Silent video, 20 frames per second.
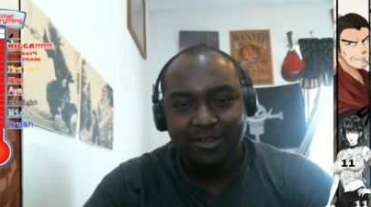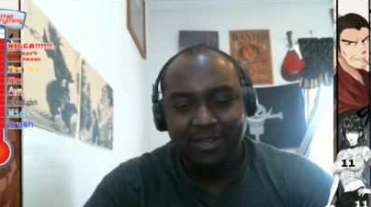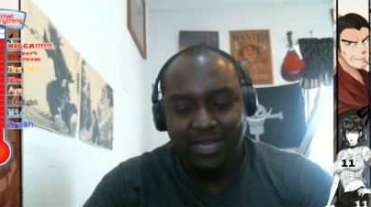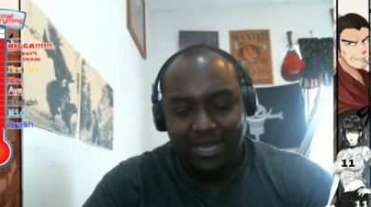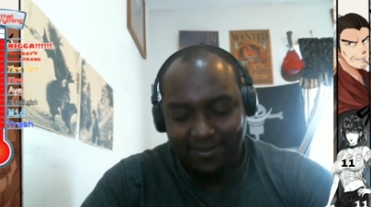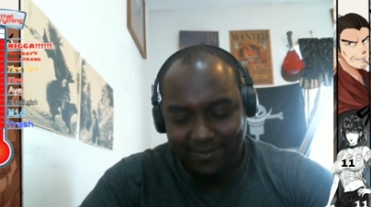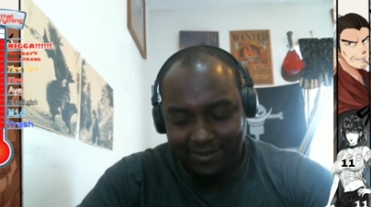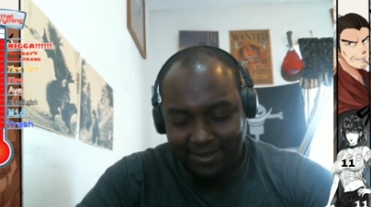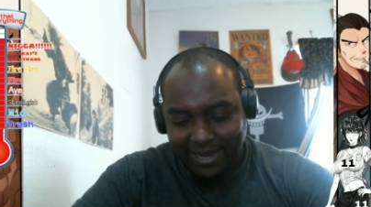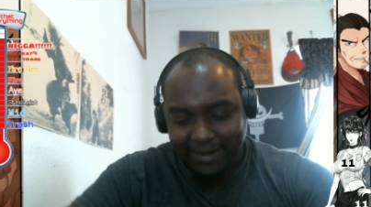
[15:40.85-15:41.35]

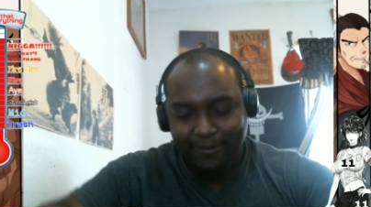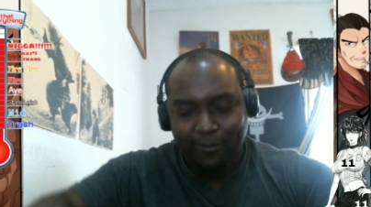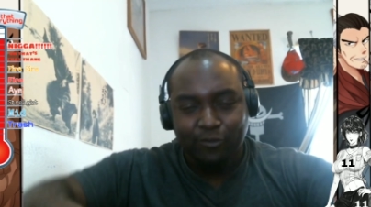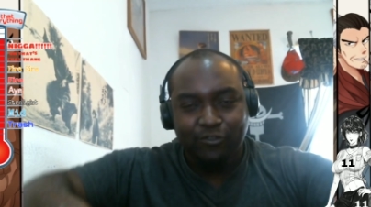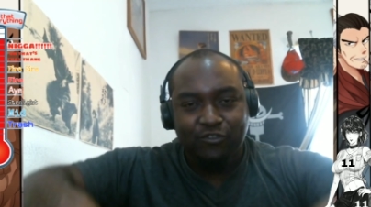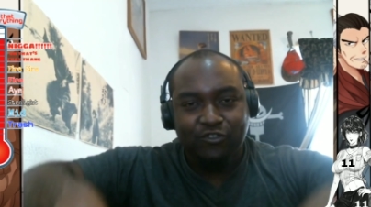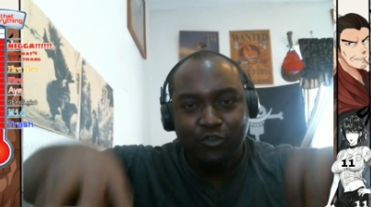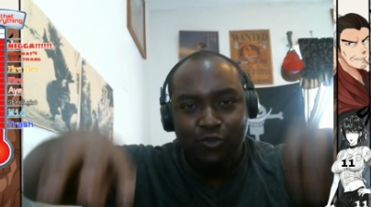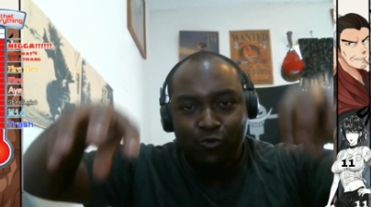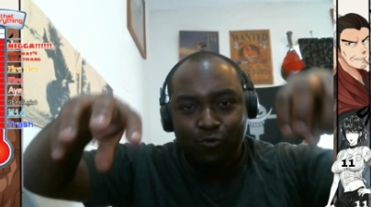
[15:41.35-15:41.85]
and then like
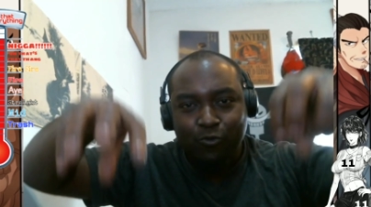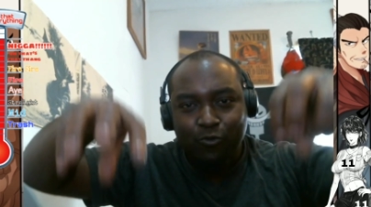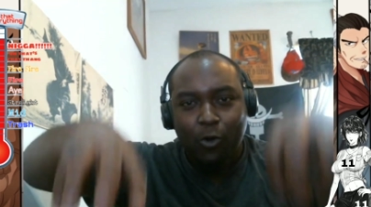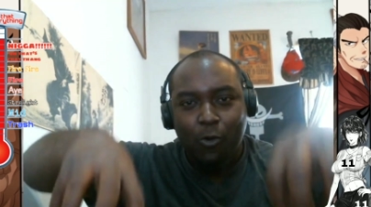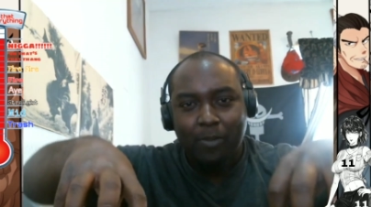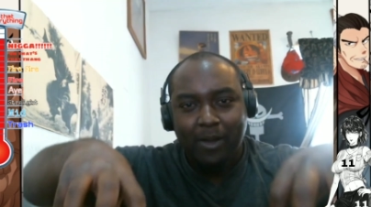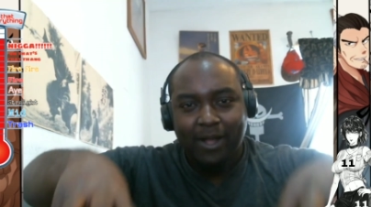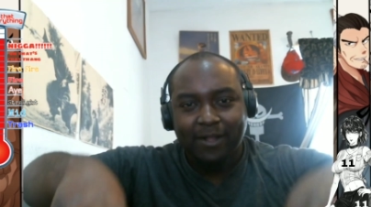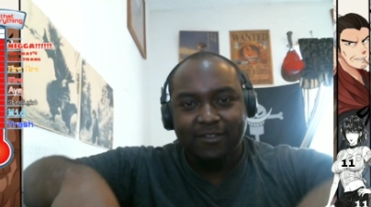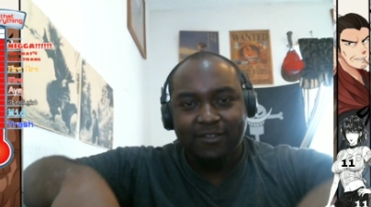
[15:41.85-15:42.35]
those two
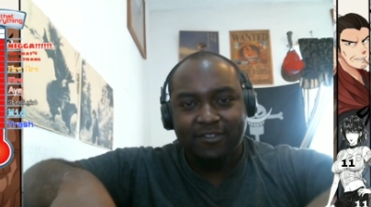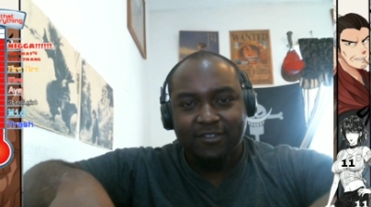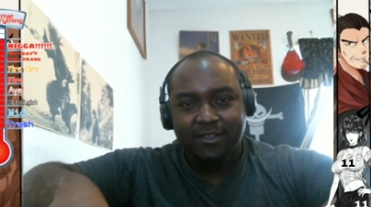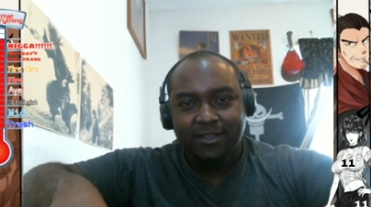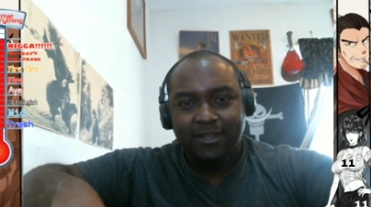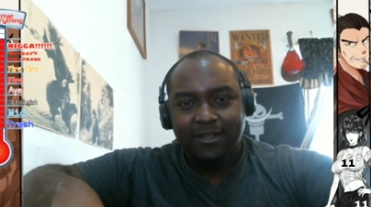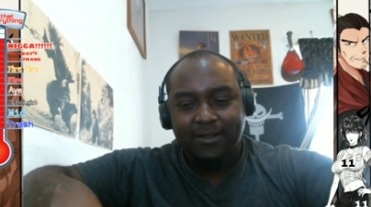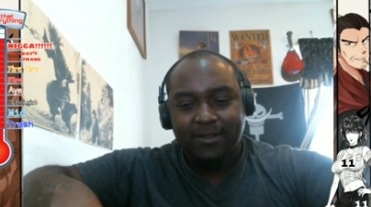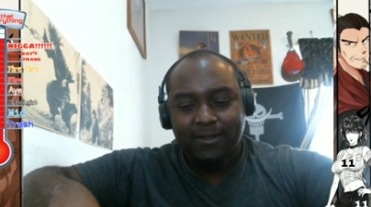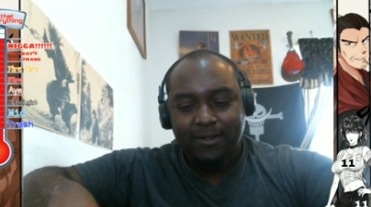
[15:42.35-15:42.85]
robots
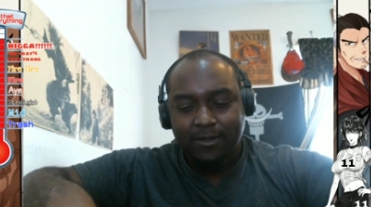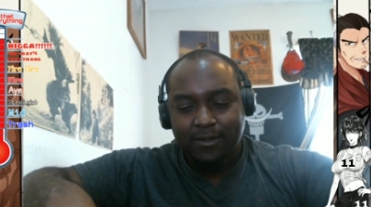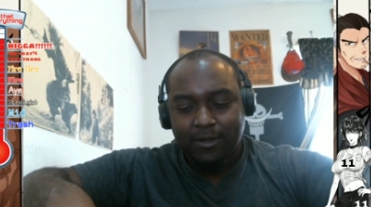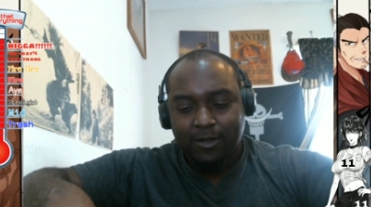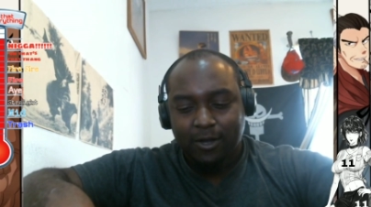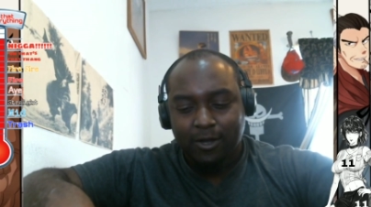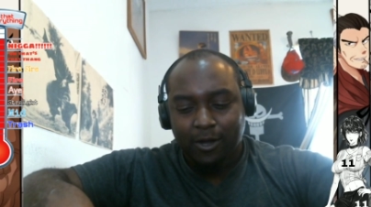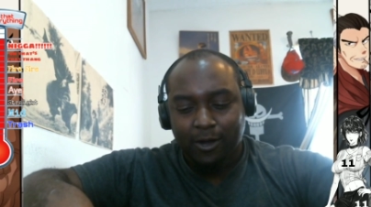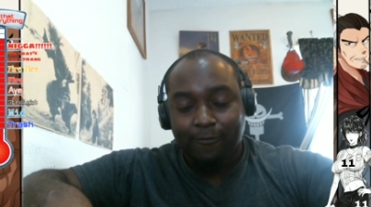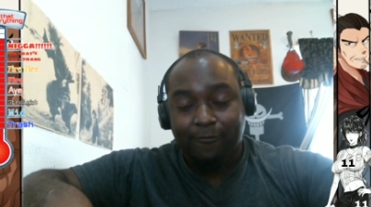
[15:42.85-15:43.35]

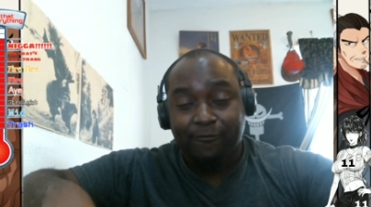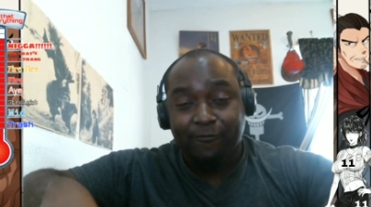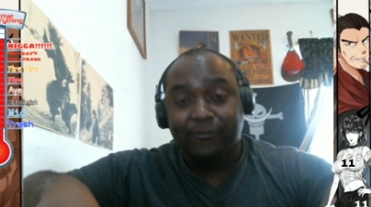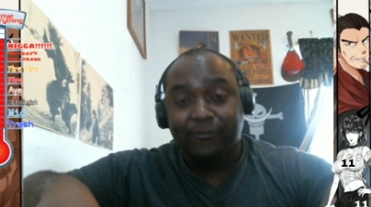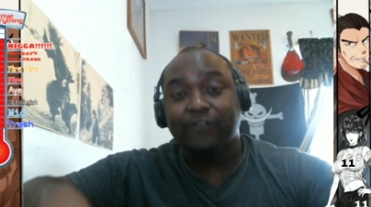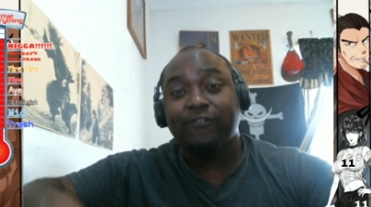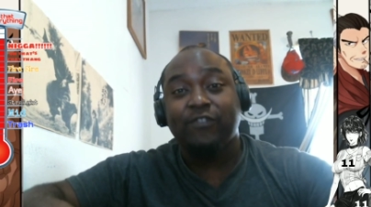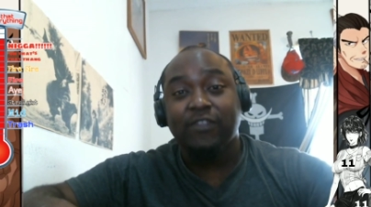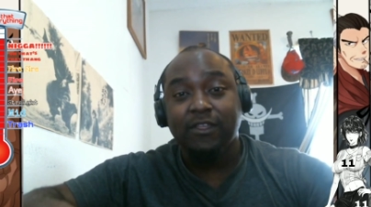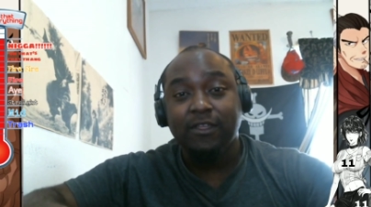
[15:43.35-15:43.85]
of
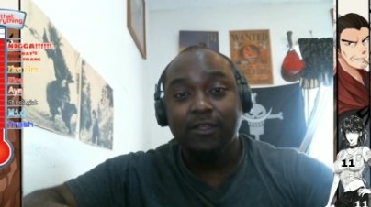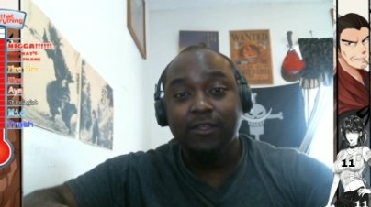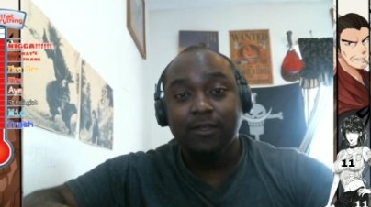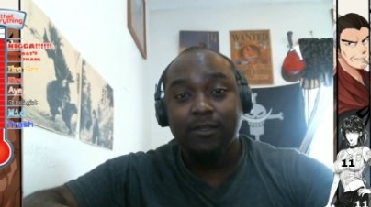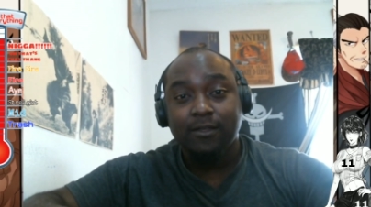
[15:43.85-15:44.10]
fifty